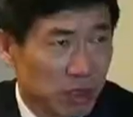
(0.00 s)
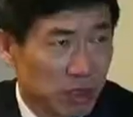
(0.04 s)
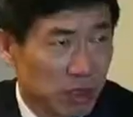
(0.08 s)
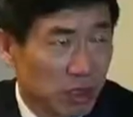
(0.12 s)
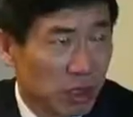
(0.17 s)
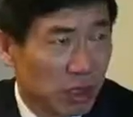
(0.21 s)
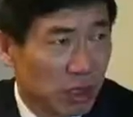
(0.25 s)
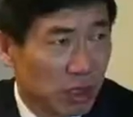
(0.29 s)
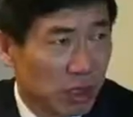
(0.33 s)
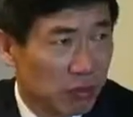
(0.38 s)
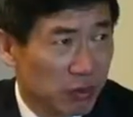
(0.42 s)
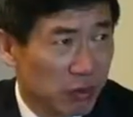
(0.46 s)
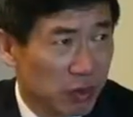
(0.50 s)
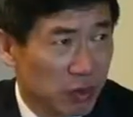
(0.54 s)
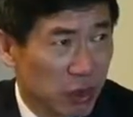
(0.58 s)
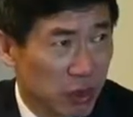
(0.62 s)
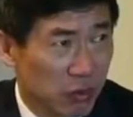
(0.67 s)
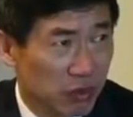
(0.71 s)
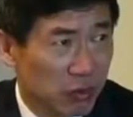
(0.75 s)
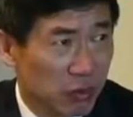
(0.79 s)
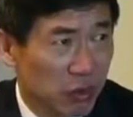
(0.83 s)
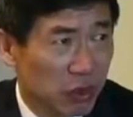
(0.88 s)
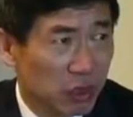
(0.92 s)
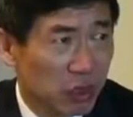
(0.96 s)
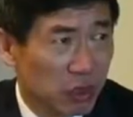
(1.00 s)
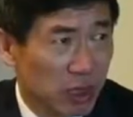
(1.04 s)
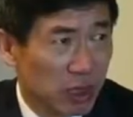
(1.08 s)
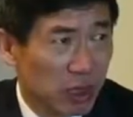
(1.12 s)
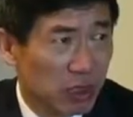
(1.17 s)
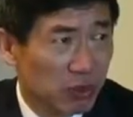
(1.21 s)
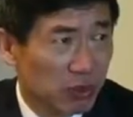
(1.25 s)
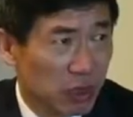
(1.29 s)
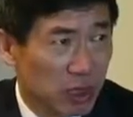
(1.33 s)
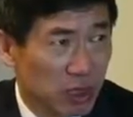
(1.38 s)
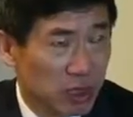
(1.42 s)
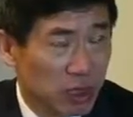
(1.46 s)
Jiang Ying of Orcha
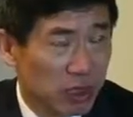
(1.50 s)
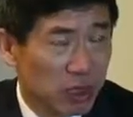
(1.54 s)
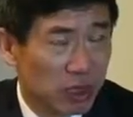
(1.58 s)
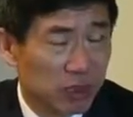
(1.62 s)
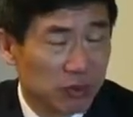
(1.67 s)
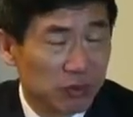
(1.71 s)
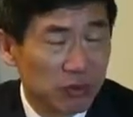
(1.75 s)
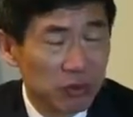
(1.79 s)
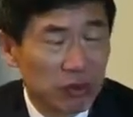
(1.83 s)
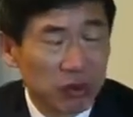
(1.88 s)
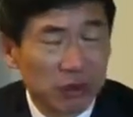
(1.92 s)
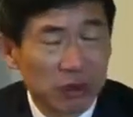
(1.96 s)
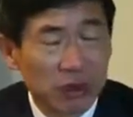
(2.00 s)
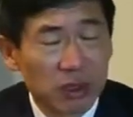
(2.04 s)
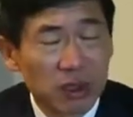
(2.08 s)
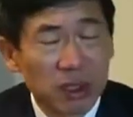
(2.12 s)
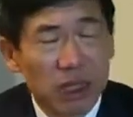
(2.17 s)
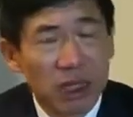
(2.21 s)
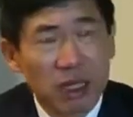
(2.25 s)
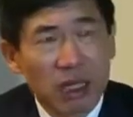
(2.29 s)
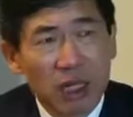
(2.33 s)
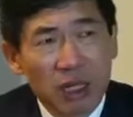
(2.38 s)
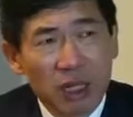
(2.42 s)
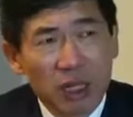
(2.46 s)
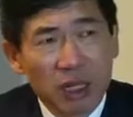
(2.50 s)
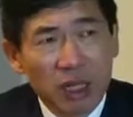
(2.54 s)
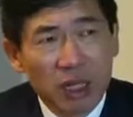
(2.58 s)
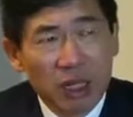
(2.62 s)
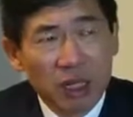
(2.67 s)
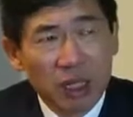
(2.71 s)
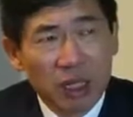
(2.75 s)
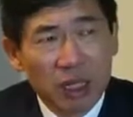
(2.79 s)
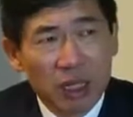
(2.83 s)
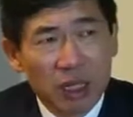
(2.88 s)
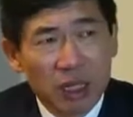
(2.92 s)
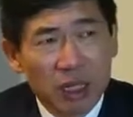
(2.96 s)
and myself,
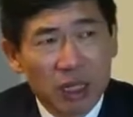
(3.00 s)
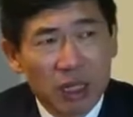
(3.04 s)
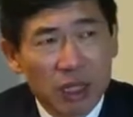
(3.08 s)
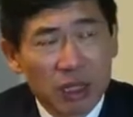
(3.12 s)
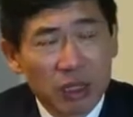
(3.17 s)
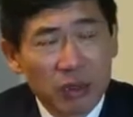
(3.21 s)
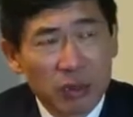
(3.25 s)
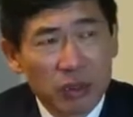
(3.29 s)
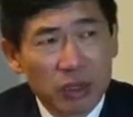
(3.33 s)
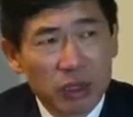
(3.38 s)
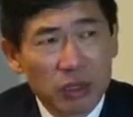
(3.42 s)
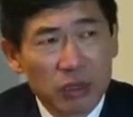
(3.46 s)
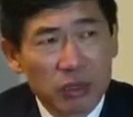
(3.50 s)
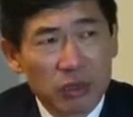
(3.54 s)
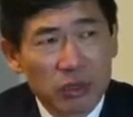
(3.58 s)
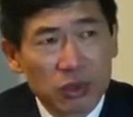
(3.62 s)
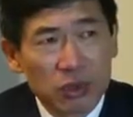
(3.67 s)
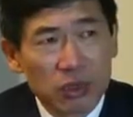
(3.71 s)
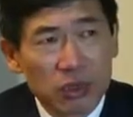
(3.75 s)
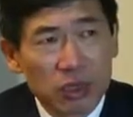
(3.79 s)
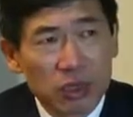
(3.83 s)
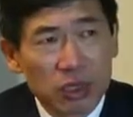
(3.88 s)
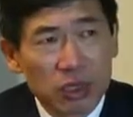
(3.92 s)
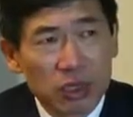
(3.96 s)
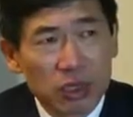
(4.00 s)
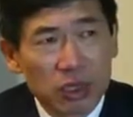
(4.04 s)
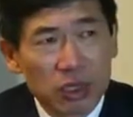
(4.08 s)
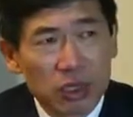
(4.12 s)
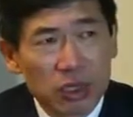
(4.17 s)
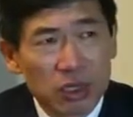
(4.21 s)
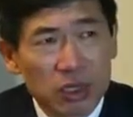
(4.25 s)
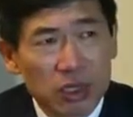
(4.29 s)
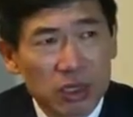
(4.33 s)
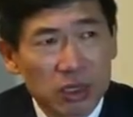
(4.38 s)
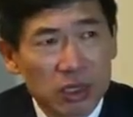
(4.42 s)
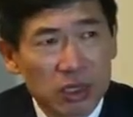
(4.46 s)
and we
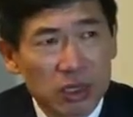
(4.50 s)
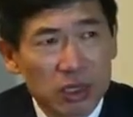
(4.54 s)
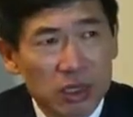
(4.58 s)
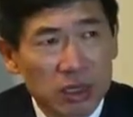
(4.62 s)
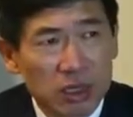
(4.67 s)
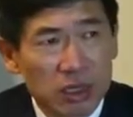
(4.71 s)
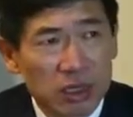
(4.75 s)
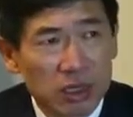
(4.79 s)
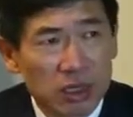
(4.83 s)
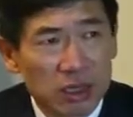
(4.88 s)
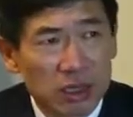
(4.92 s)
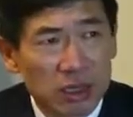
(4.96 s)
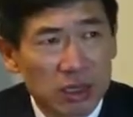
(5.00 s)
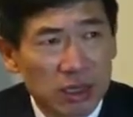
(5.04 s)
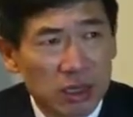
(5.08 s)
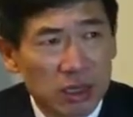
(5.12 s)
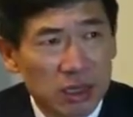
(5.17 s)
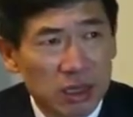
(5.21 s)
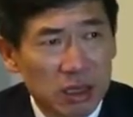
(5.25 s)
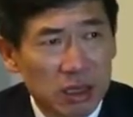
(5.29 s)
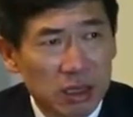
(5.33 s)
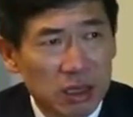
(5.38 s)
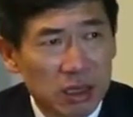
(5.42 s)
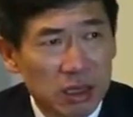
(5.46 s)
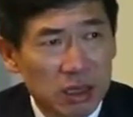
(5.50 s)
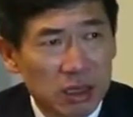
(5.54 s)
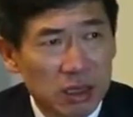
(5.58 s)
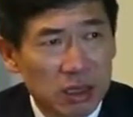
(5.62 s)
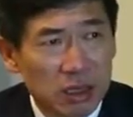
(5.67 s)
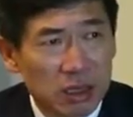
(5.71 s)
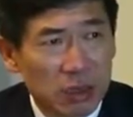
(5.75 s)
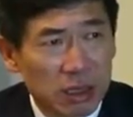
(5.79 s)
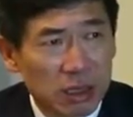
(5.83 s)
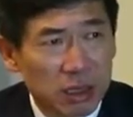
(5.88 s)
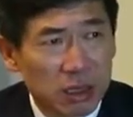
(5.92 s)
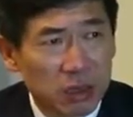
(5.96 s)
saw
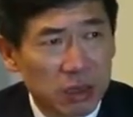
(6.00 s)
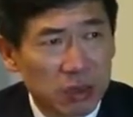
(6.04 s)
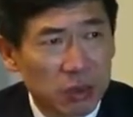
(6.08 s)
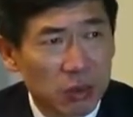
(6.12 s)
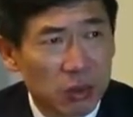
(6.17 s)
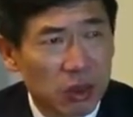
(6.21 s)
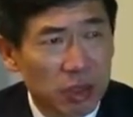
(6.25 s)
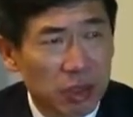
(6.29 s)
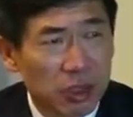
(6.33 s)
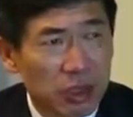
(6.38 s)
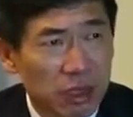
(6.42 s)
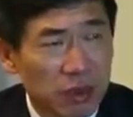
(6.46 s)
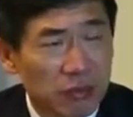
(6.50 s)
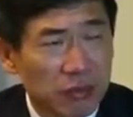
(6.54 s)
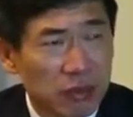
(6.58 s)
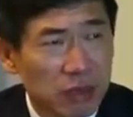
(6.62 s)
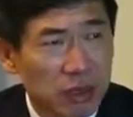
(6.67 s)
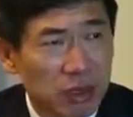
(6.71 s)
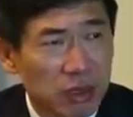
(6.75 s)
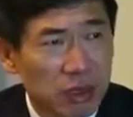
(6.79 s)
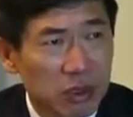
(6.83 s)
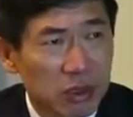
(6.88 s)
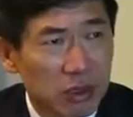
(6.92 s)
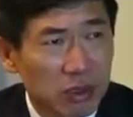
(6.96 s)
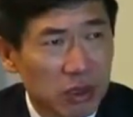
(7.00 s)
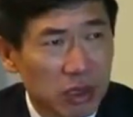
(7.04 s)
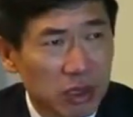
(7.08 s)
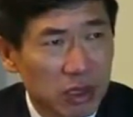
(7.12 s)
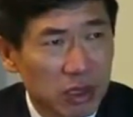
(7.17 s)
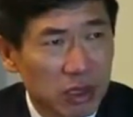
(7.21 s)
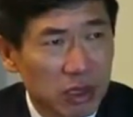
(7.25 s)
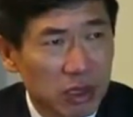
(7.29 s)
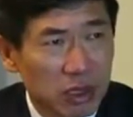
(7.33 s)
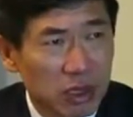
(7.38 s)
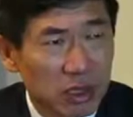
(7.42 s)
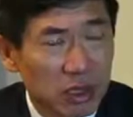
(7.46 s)
the work of
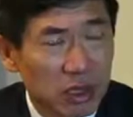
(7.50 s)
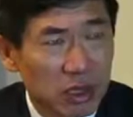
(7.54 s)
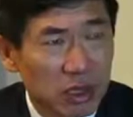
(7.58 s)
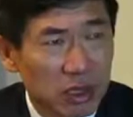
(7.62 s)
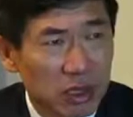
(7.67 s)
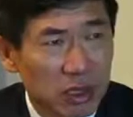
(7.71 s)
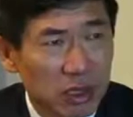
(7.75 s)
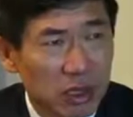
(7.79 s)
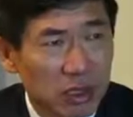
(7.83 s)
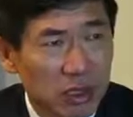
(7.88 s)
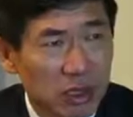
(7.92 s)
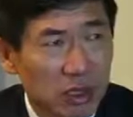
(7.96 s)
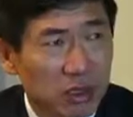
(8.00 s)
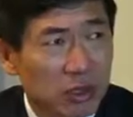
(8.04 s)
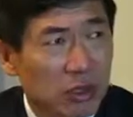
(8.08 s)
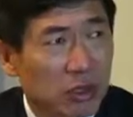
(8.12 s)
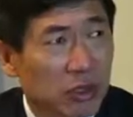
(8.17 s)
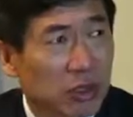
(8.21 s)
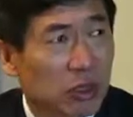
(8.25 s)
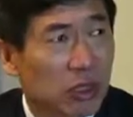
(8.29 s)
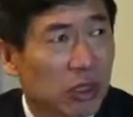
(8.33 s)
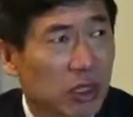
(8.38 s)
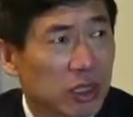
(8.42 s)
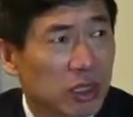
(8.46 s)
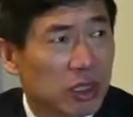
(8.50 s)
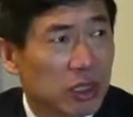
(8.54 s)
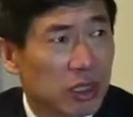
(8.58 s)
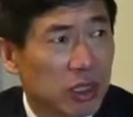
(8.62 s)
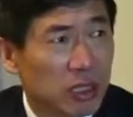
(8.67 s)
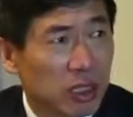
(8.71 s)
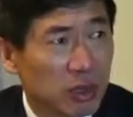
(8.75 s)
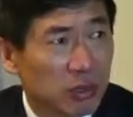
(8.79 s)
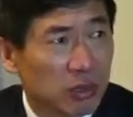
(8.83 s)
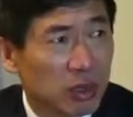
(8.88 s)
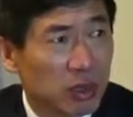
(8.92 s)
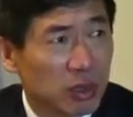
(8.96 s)
so-called social cohesion
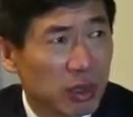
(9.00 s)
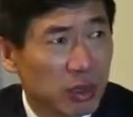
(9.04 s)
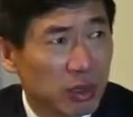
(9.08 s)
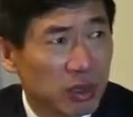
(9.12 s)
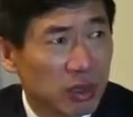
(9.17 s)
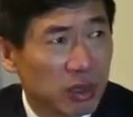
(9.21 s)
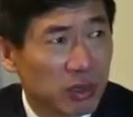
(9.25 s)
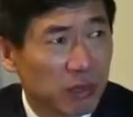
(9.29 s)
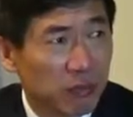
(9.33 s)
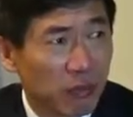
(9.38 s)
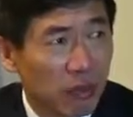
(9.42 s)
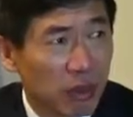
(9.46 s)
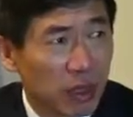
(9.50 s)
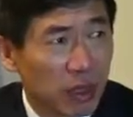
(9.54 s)
committees,